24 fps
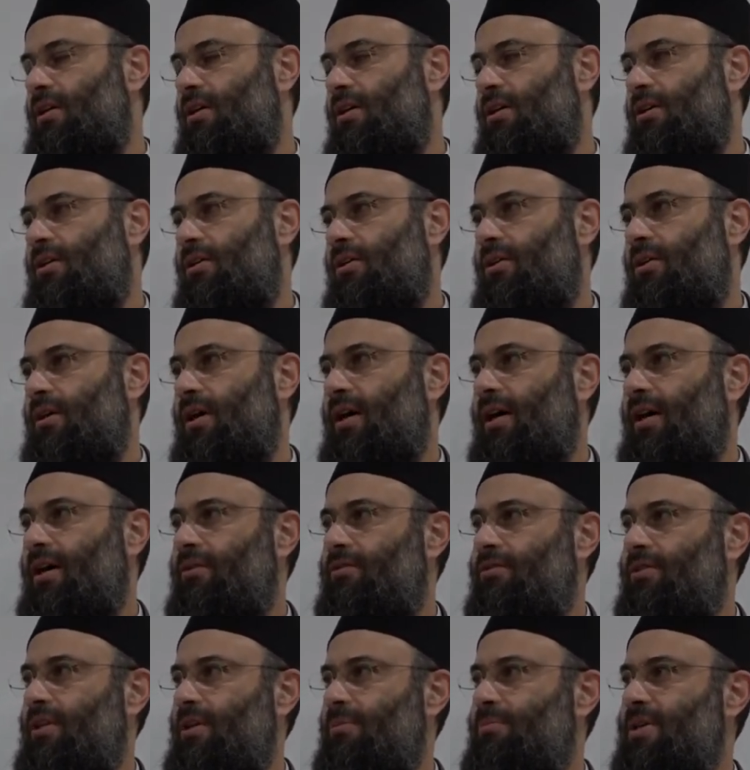You
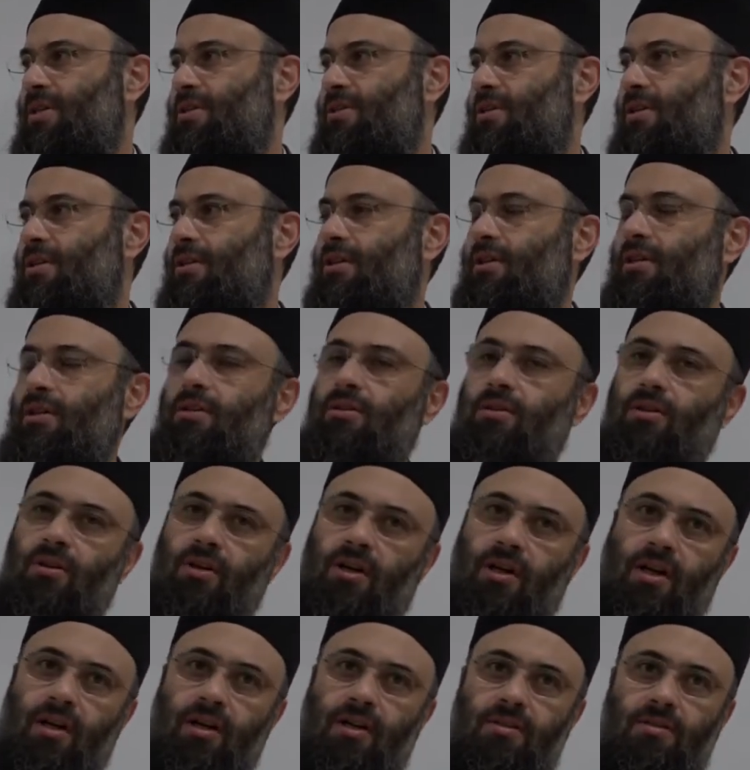have the material
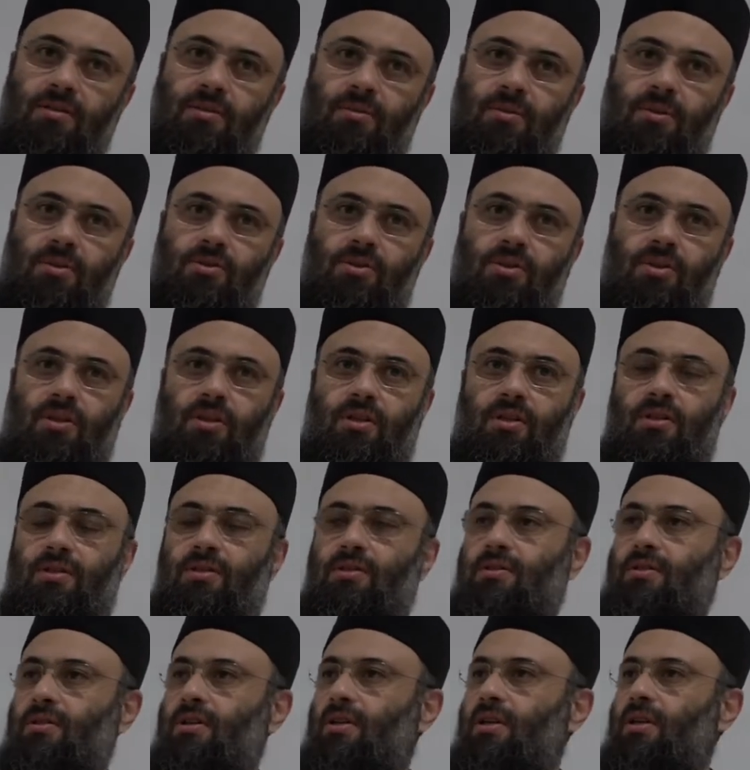cause, which
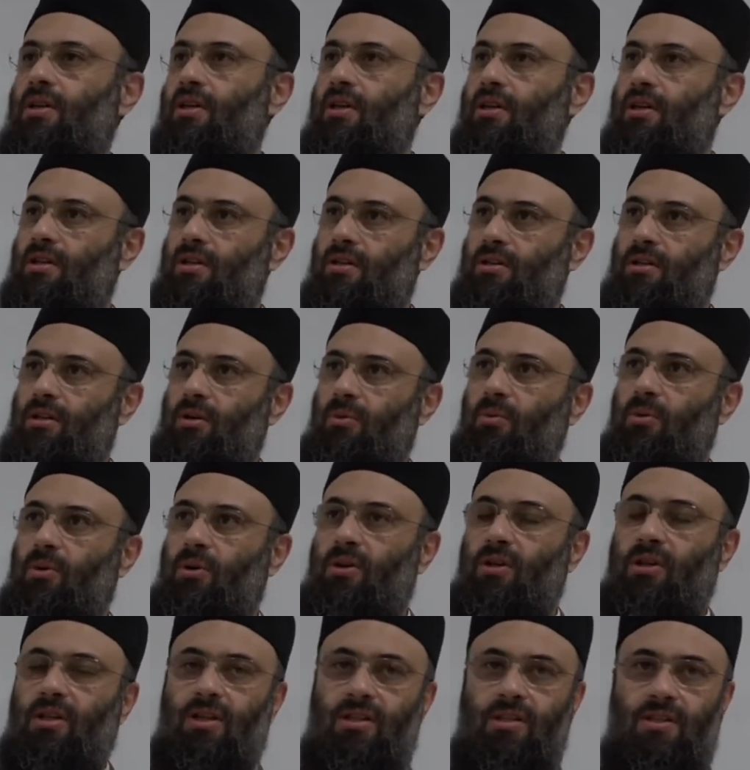is the
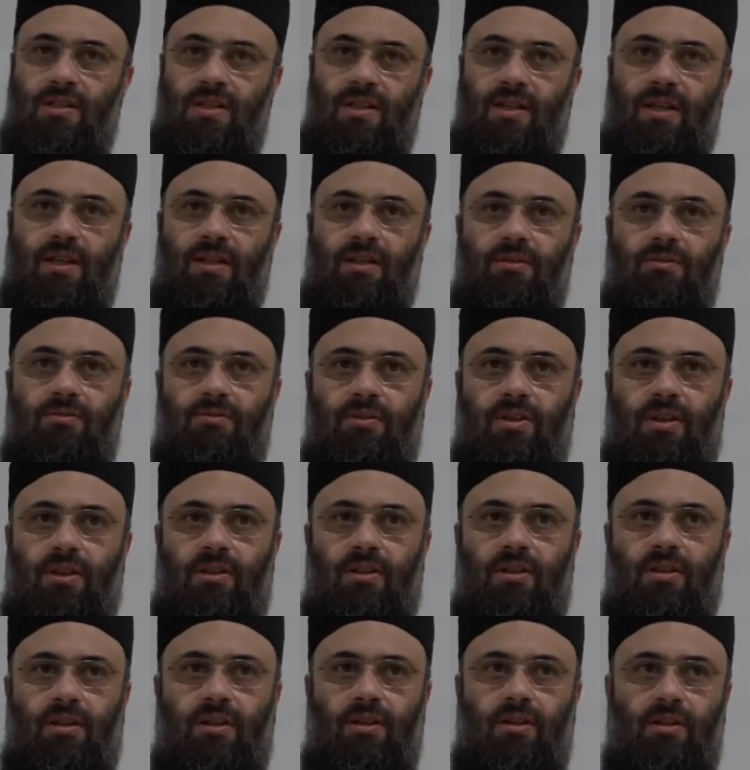wall itself
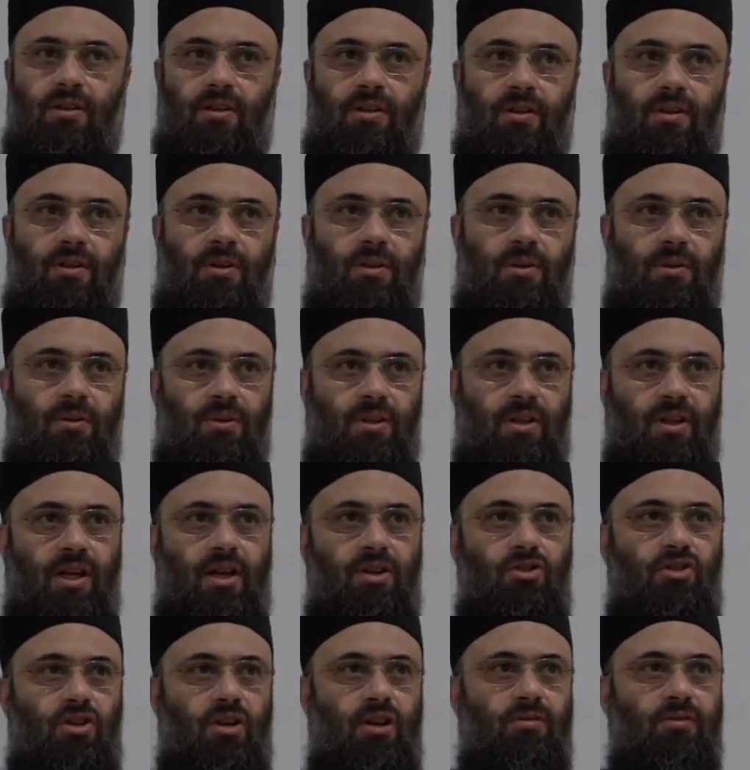and the
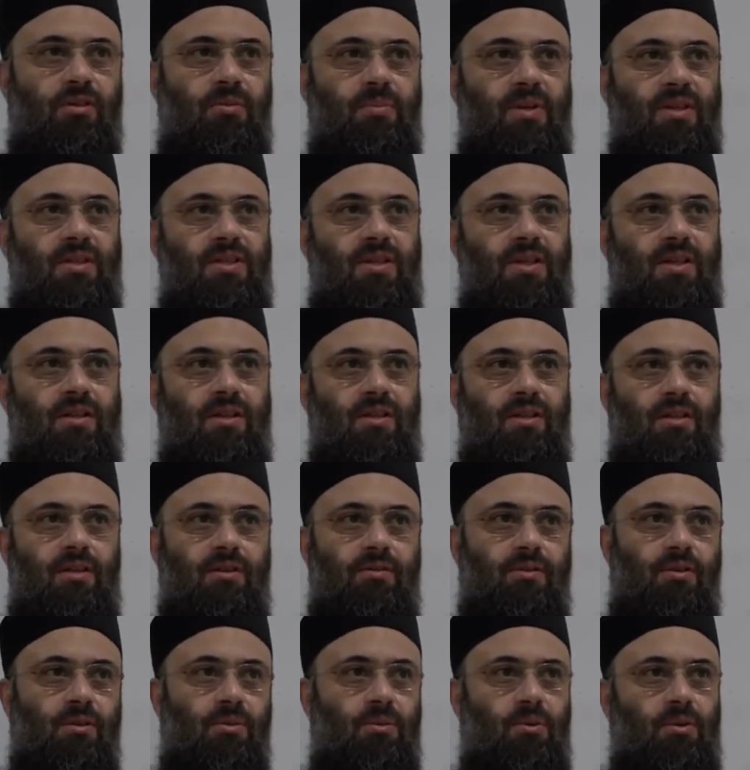nature of the material
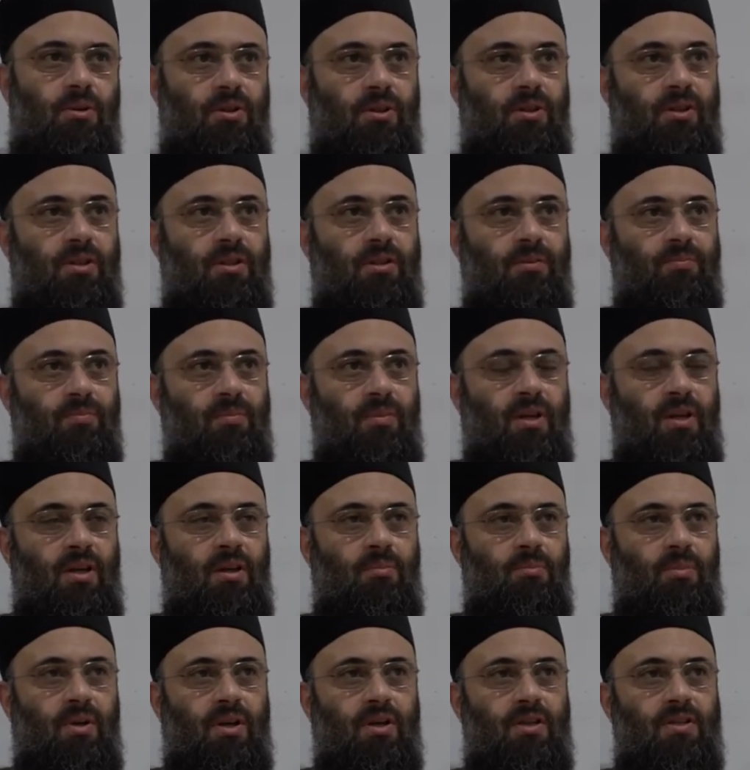of the wall,
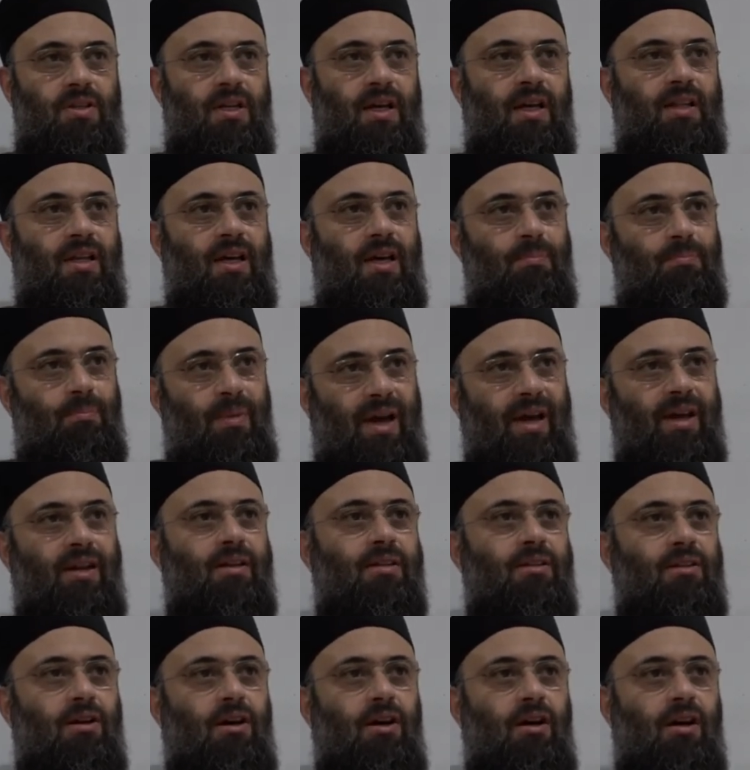because had I
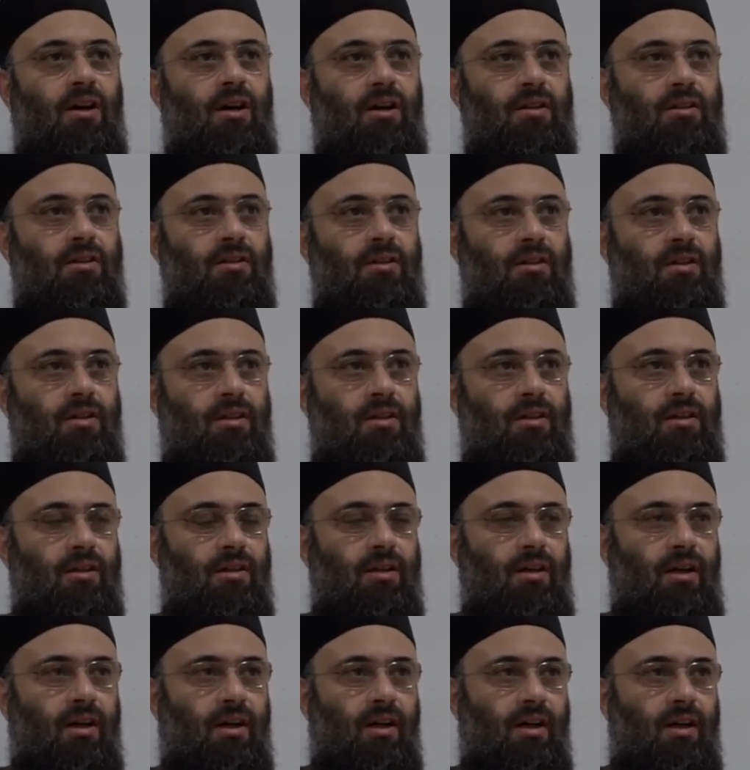banged on
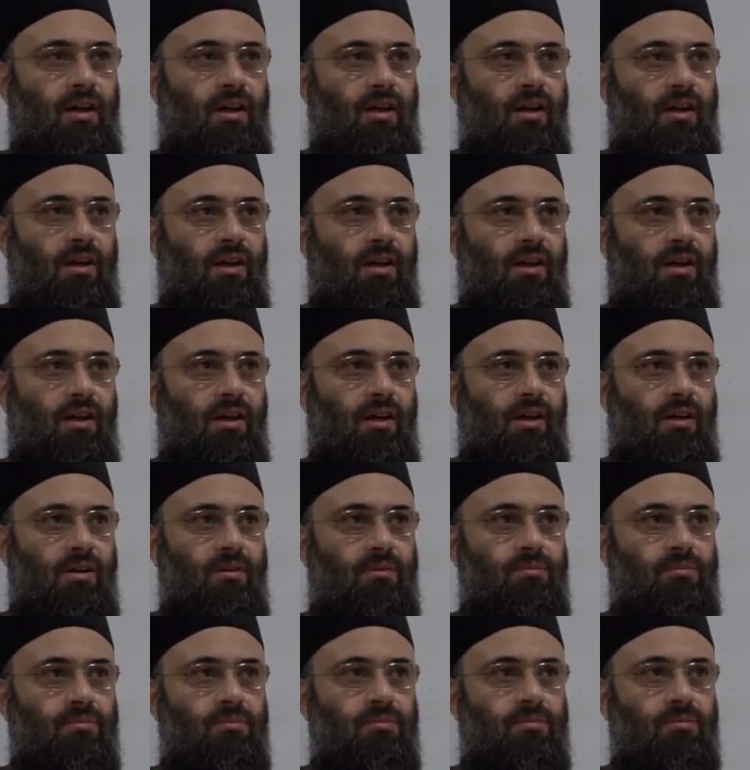
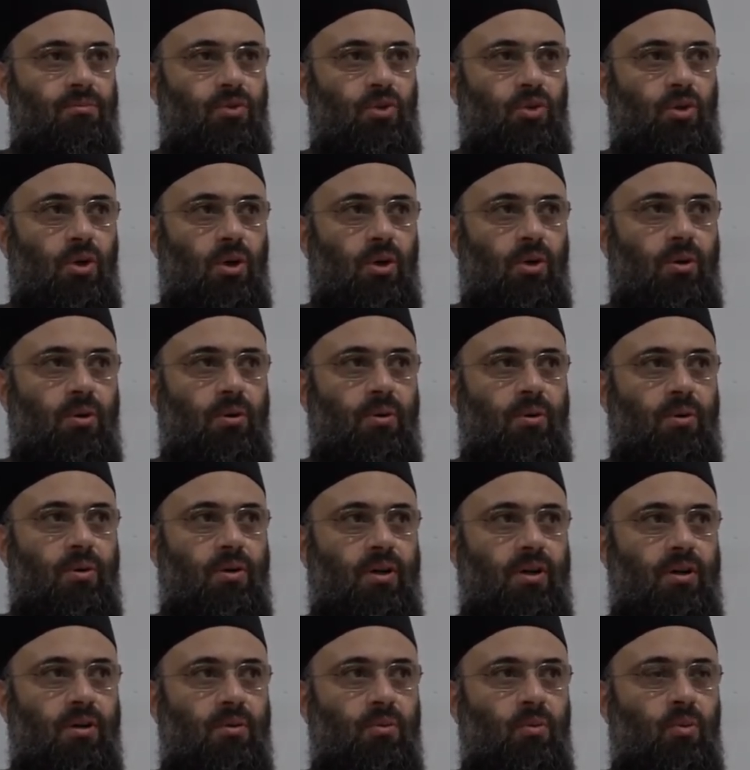dough
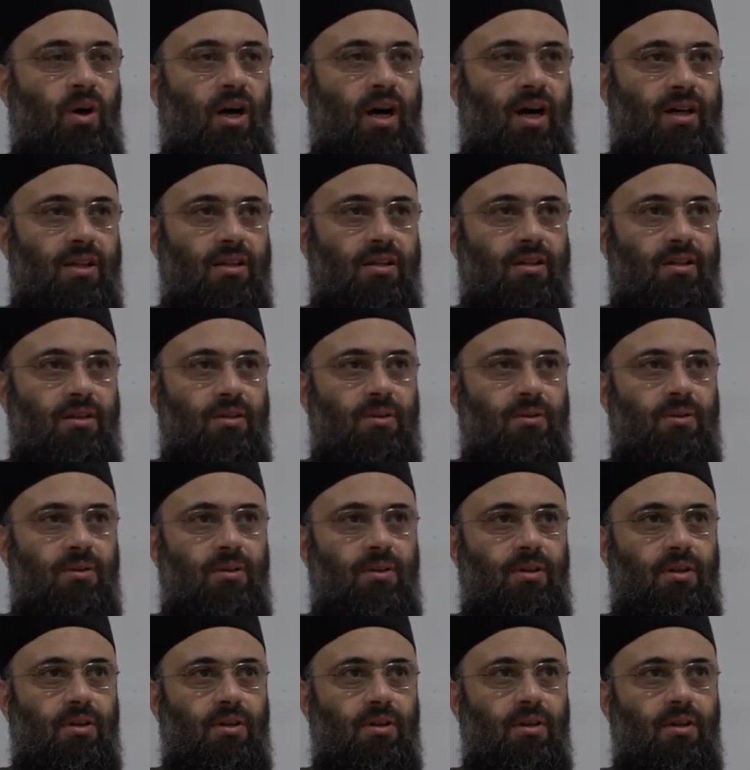or water
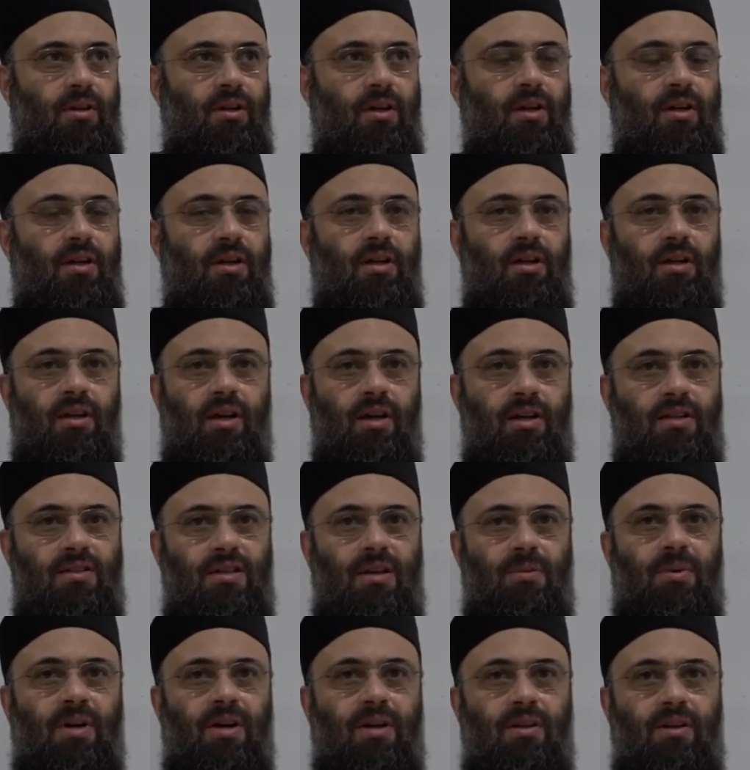or like
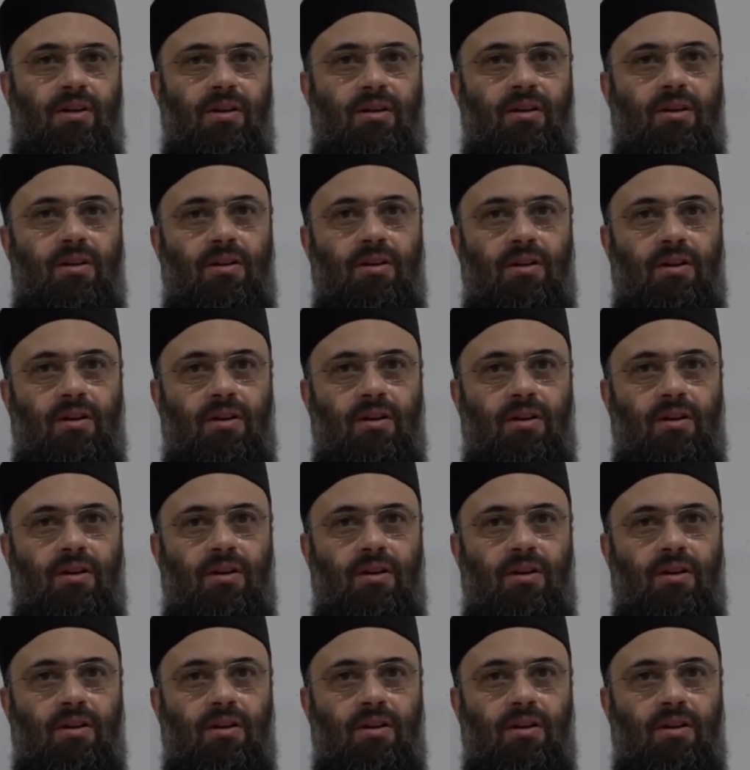some other